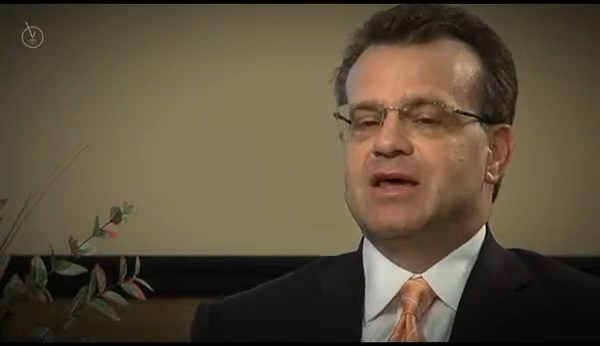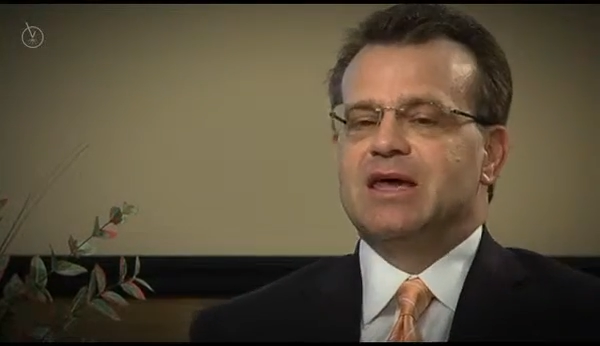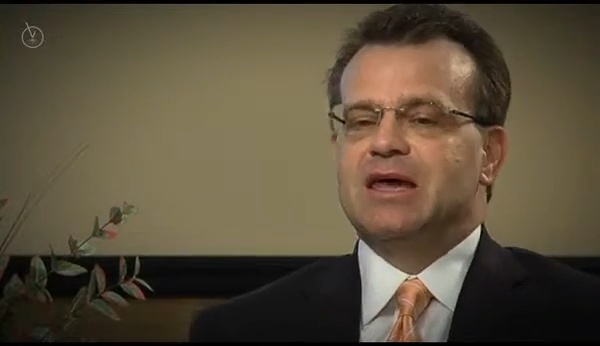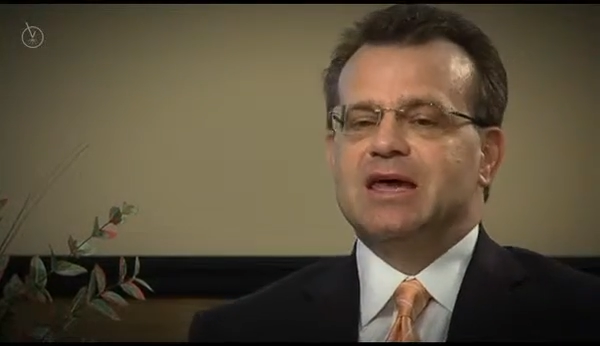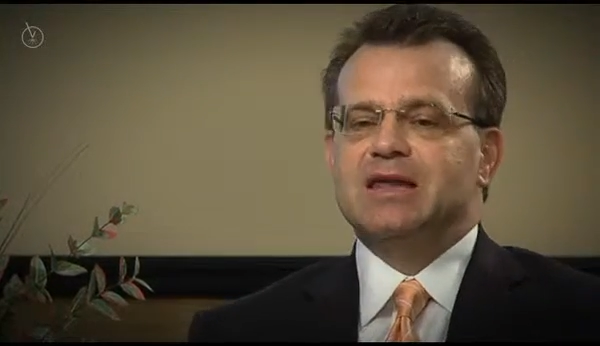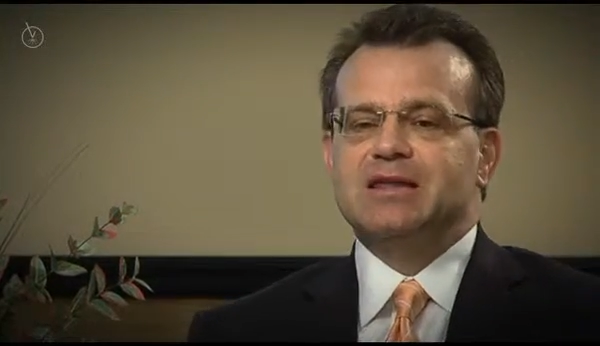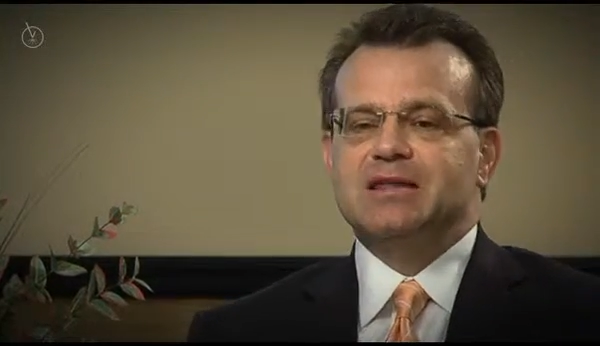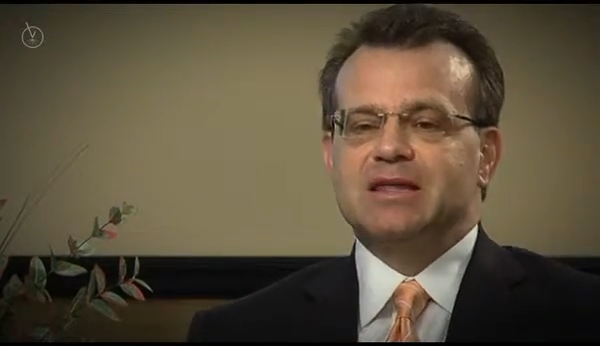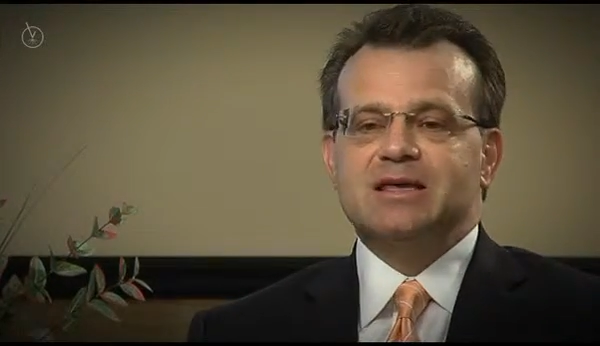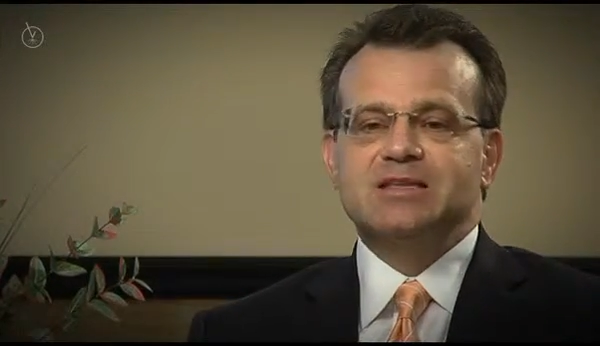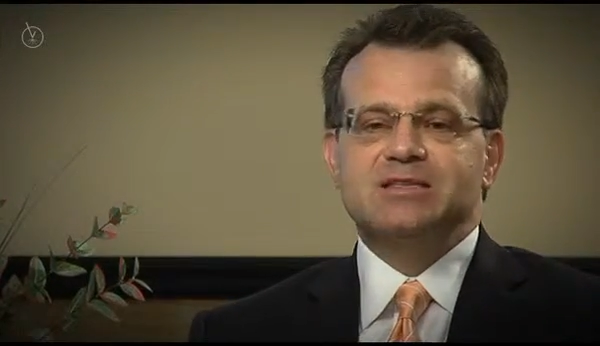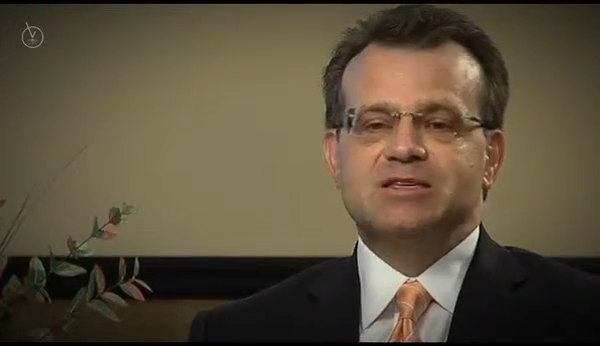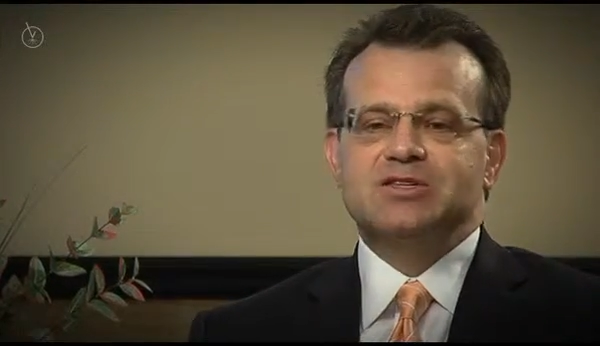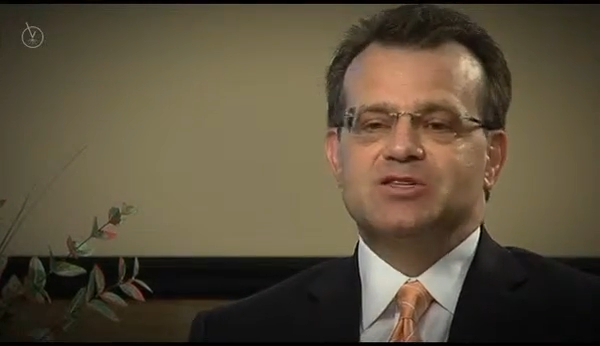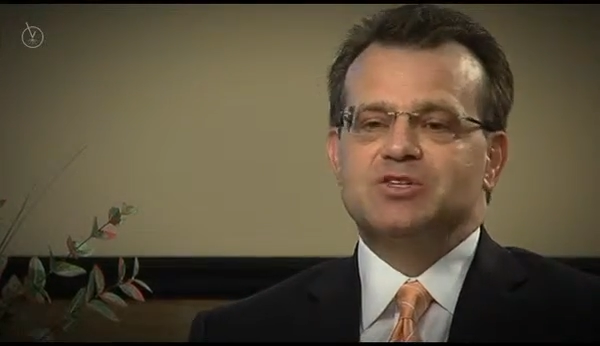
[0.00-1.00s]
and in that
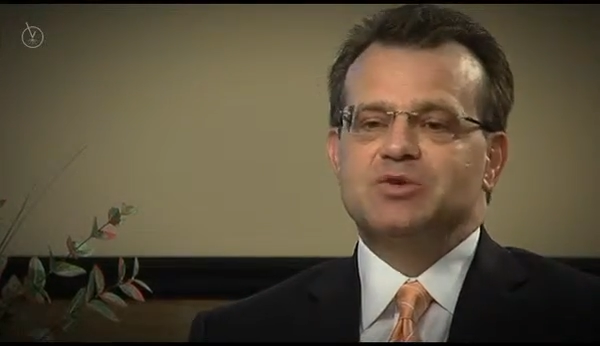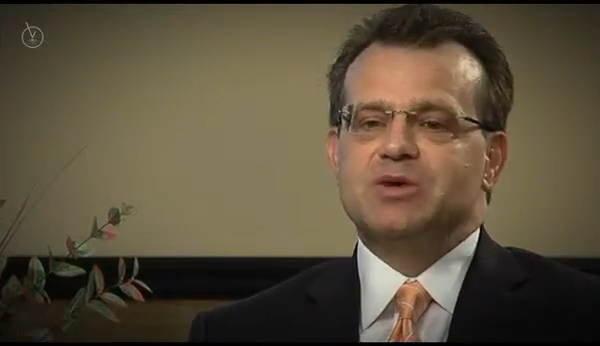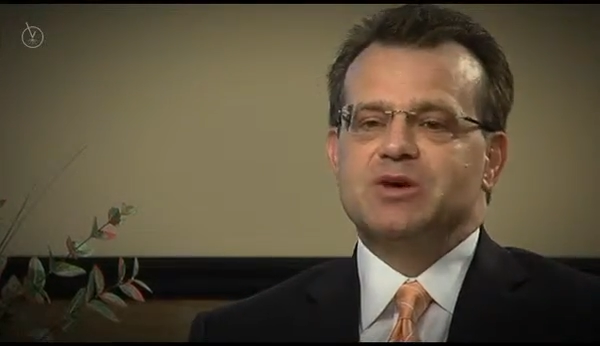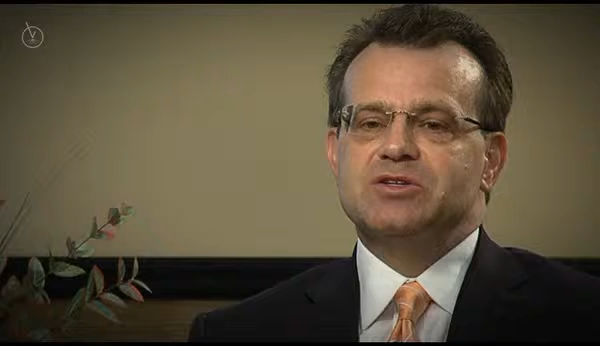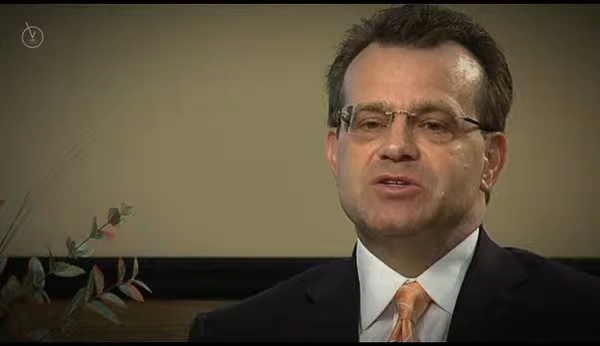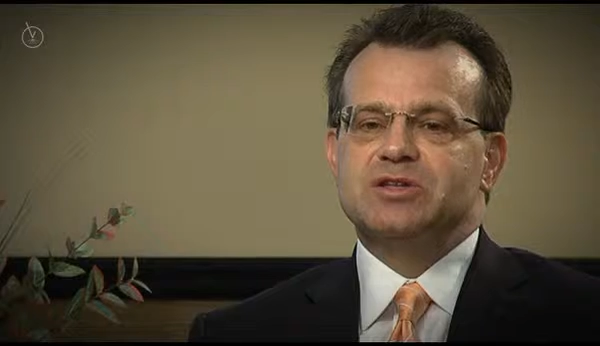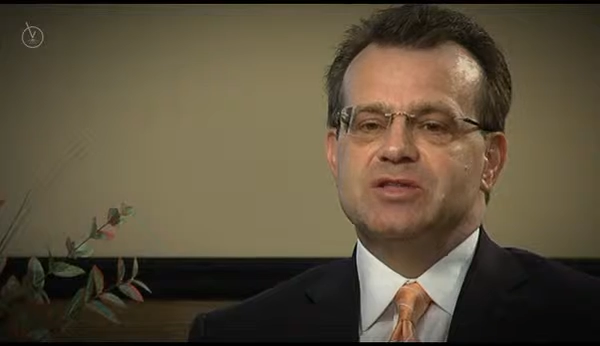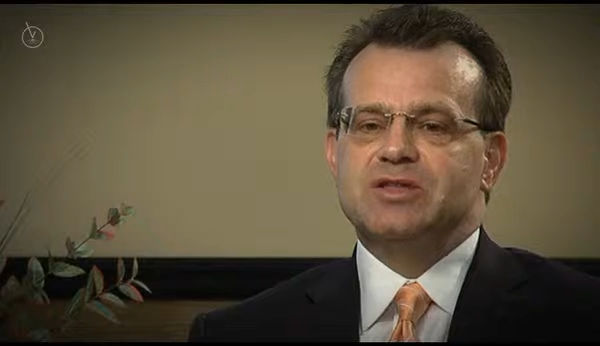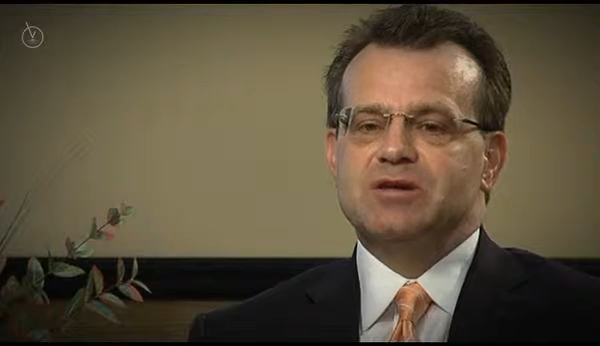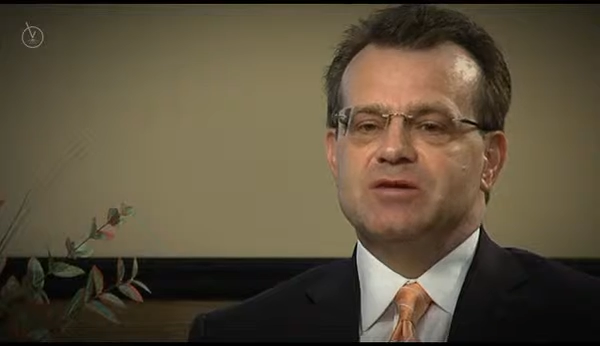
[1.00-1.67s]
situation